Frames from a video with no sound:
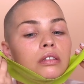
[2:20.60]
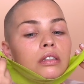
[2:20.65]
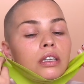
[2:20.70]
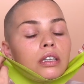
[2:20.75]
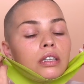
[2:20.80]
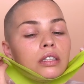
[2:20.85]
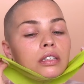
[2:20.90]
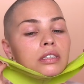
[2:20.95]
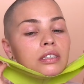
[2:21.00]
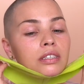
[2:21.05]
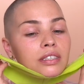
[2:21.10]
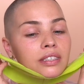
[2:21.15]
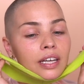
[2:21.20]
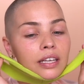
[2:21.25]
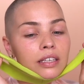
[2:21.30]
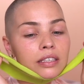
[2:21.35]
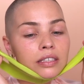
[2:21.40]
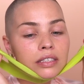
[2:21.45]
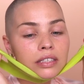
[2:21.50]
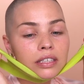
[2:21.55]
Get it
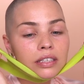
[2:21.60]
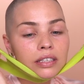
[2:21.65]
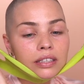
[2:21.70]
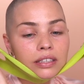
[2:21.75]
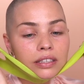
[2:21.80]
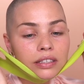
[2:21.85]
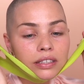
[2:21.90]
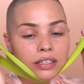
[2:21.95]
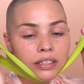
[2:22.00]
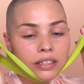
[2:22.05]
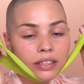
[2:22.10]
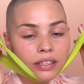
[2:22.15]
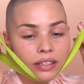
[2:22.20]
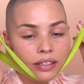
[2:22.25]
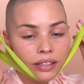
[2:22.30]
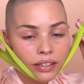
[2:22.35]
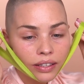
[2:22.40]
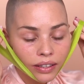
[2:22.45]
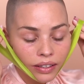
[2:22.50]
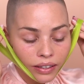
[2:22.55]
centered.
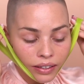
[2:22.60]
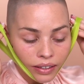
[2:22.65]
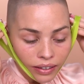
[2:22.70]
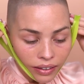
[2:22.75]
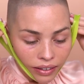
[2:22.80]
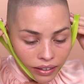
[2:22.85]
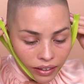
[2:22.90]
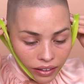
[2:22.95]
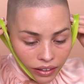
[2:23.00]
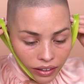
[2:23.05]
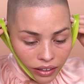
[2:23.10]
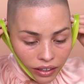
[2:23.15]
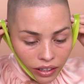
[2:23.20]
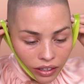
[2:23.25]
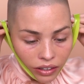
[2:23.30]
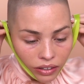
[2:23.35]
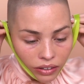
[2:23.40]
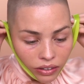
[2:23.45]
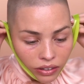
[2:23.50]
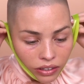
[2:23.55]

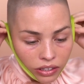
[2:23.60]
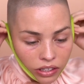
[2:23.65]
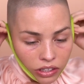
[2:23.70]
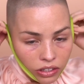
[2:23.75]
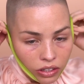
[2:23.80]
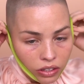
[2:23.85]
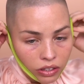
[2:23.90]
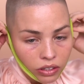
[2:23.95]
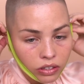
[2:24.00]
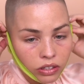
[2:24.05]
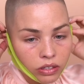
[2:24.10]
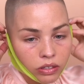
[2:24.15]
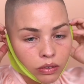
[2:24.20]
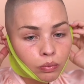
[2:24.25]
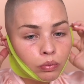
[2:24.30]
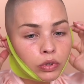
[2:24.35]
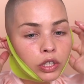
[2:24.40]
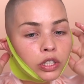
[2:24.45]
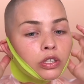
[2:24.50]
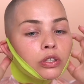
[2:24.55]
Oh, I shouldn't
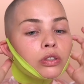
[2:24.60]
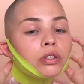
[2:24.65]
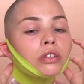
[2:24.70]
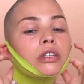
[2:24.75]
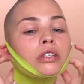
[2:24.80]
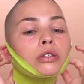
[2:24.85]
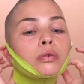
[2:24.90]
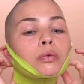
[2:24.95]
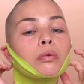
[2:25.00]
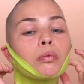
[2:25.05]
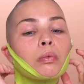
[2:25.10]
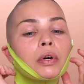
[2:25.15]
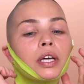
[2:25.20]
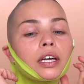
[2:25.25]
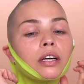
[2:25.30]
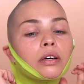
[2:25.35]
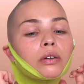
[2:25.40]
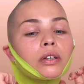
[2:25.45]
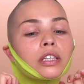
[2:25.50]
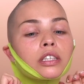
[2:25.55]
be doing this with my
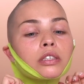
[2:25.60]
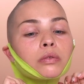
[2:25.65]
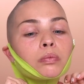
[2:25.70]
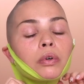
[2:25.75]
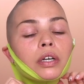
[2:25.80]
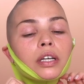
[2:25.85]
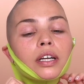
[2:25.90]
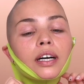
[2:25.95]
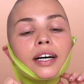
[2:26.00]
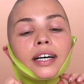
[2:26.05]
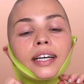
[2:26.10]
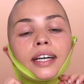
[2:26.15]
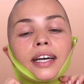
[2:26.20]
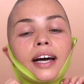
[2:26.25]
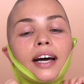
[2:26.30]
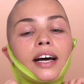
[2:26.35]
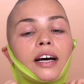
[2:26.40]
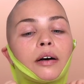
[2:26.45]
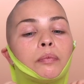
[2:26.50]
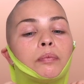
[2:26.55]
earrings, but I
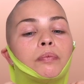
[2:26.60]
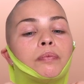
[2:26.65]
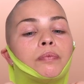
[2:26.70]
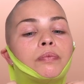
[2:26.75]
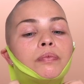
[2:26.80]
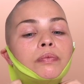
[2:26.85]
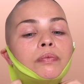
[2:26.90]
am.